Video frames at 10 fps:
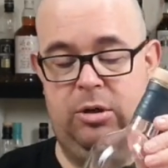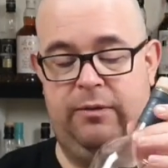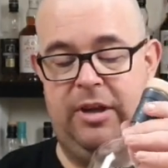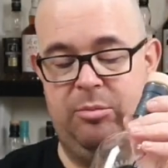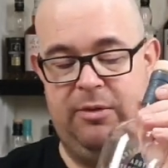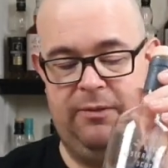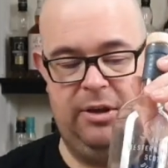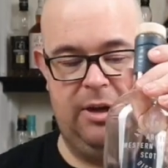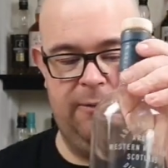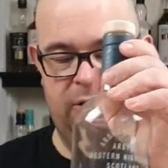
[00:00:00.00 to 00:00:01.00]
of
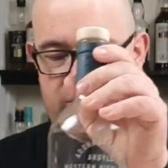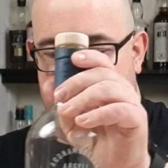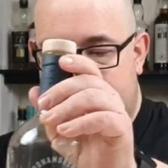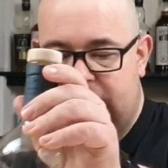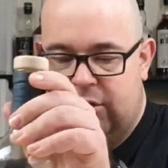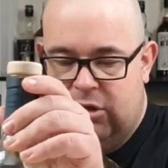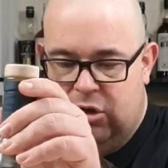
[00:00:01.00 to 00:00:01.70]
ABV, of course,